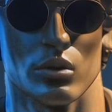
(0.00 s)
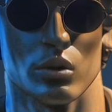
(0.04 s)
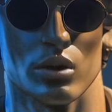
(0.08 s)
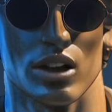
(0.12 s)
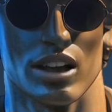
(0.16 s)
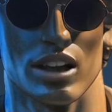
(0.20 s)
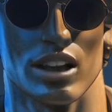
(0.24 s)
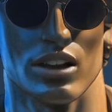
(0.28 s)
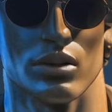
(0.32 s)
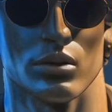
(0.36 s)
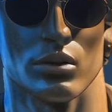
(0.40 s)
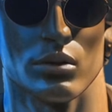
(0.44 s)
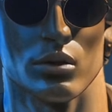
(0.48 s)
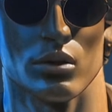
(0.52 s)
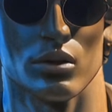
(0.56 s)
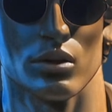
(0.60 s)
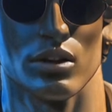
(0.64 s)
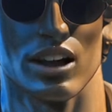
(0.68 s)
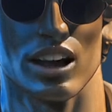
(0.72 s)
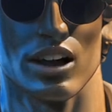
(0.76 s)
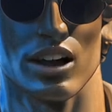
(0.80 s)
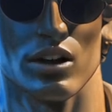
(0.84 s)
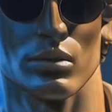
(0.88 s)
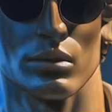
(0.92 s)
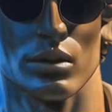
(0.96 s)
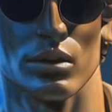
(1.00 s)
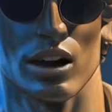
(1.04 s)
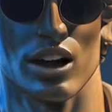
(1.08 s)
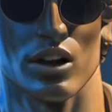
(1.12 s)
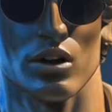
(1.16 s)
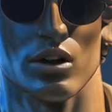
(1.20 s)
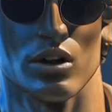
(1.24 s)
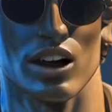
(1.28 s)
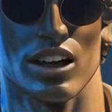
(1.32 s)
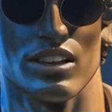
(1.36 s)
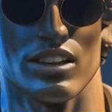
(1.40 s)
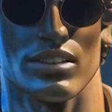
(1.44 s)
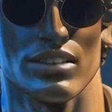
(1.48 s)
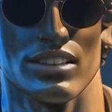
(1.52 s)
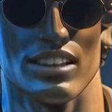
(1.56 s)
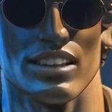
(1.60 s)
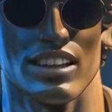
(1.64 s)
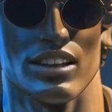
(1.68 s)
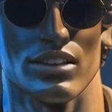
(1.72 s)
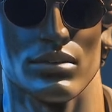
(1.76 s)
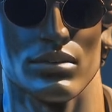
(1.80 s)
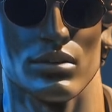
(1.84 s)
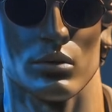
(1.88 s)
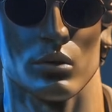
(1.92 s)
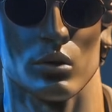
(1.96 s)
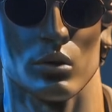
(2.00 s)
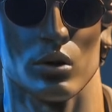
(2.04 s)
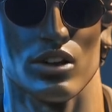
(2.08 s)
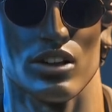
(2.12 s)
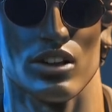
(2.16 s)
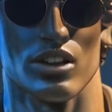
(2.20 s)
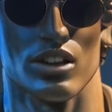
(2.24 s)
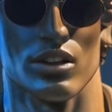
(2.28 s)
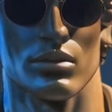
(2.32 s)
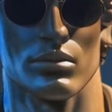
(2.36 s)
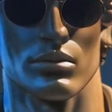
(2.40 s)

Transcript: we can rule out pederasty, which